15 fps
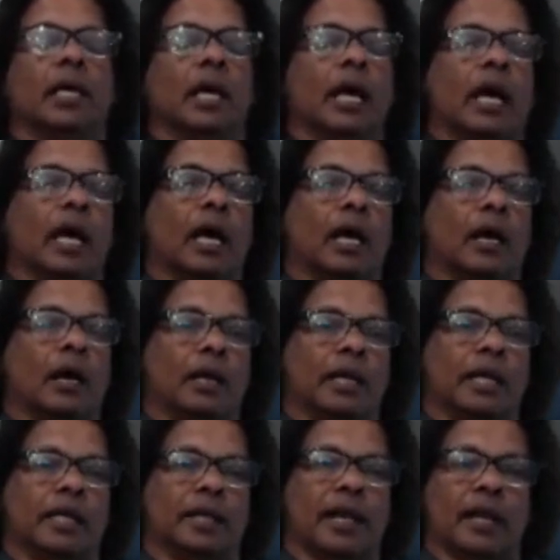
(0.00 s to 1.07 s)
uh,
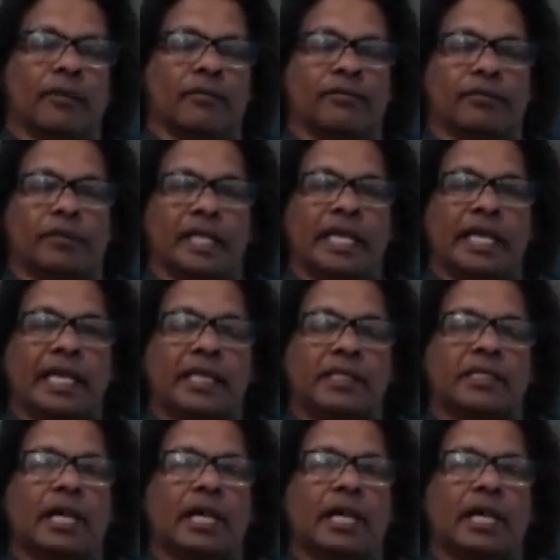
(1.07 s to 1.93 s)
Internet of Things.